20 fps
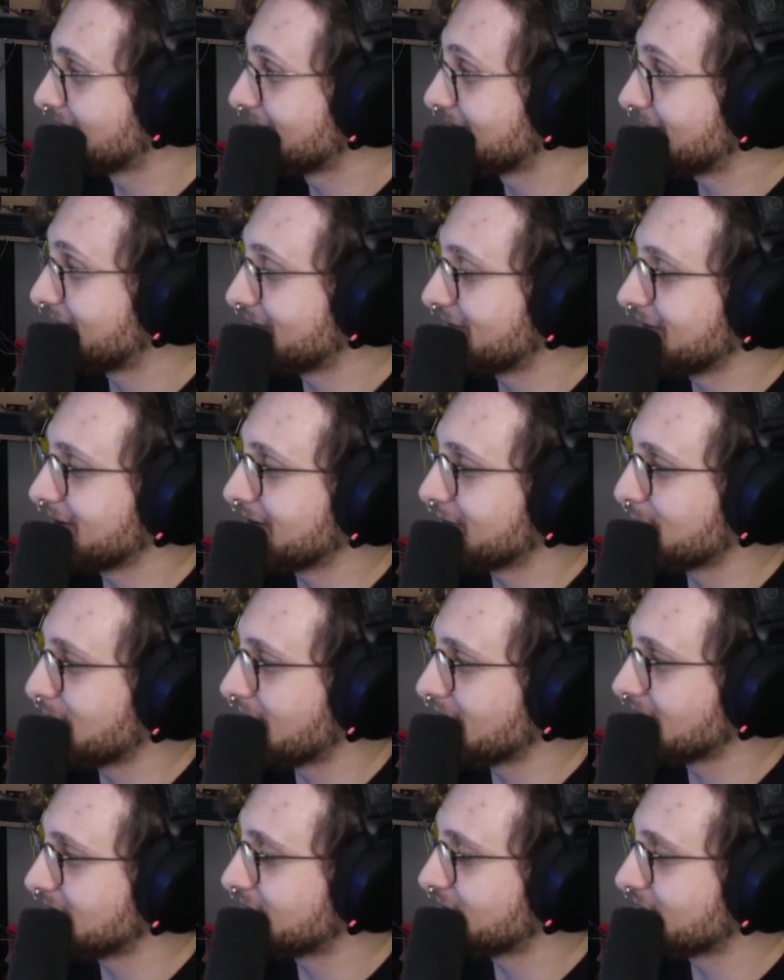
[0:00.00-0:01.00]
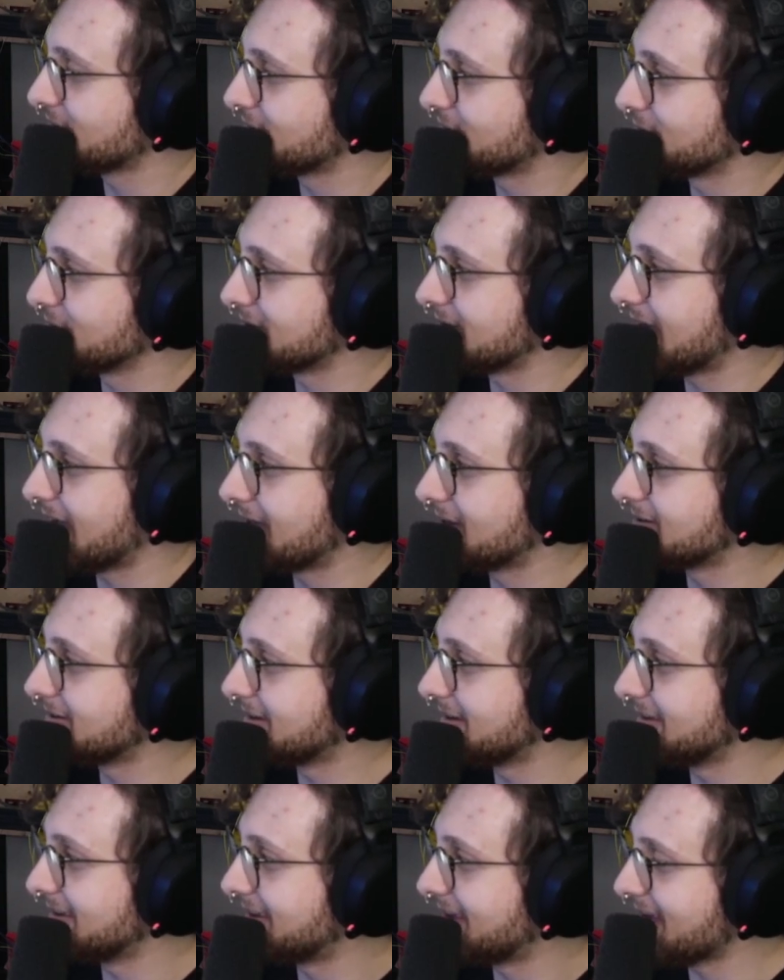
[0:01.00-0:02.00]
Do you think Merits is only
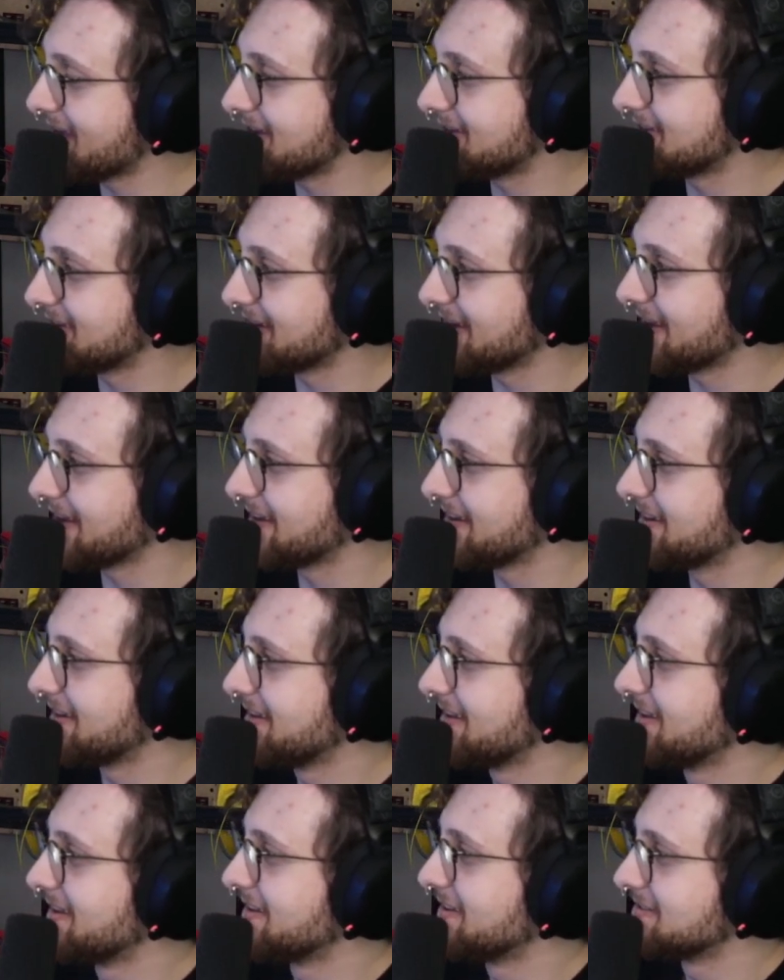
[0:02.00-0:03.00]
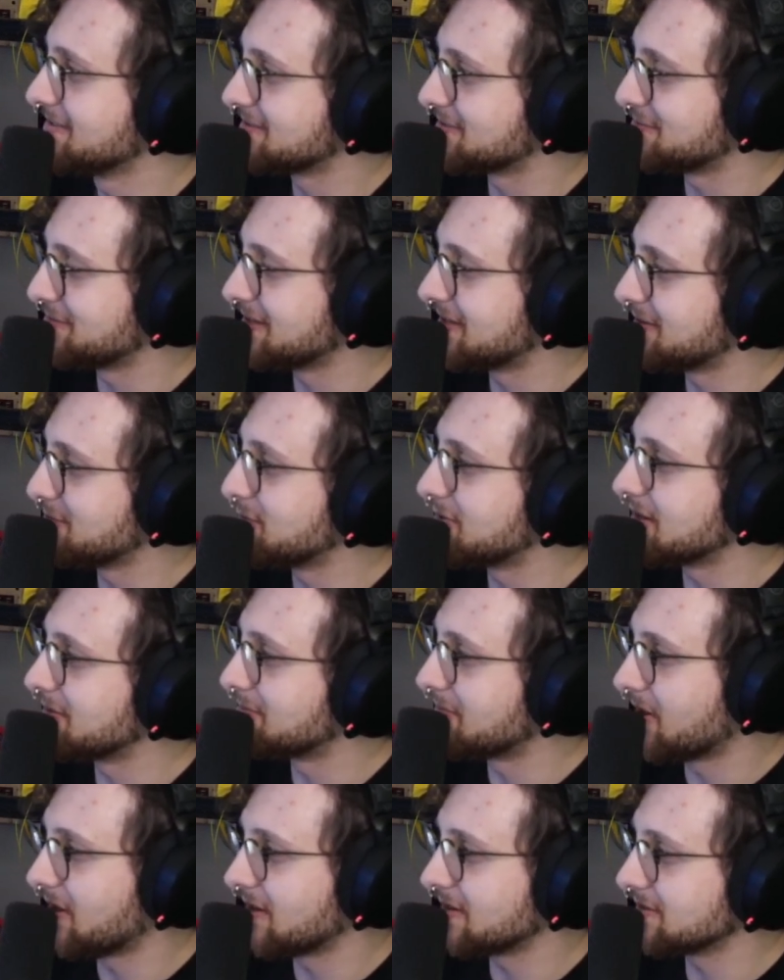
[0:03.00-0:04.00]
editing KTA so he can be a
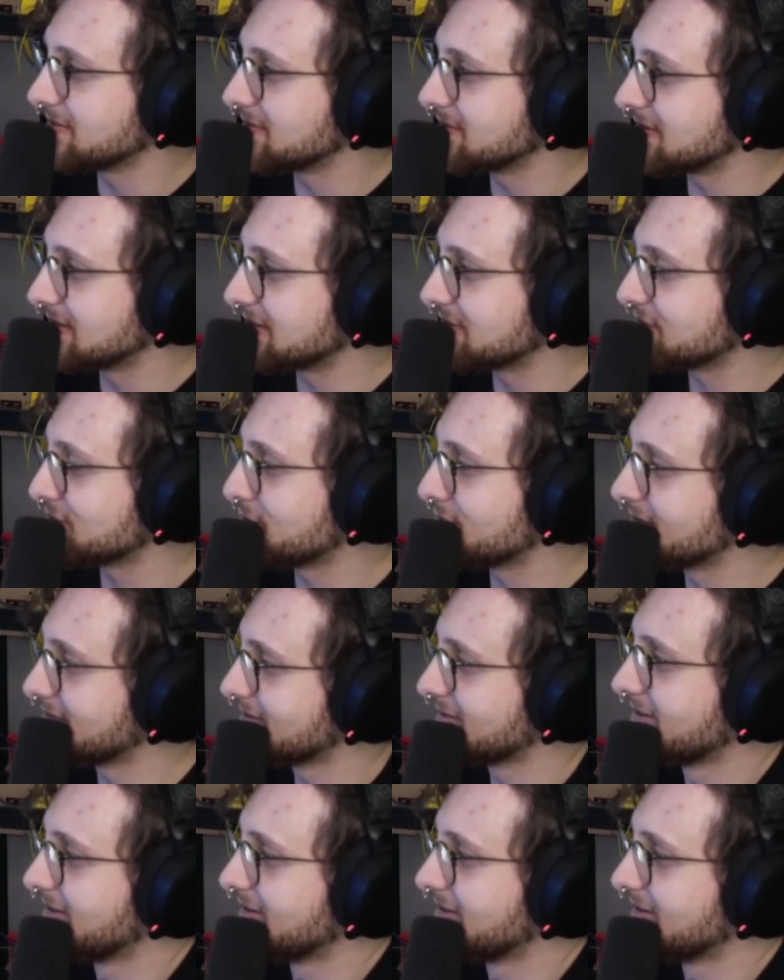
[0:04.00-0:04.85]
mod in the Discord?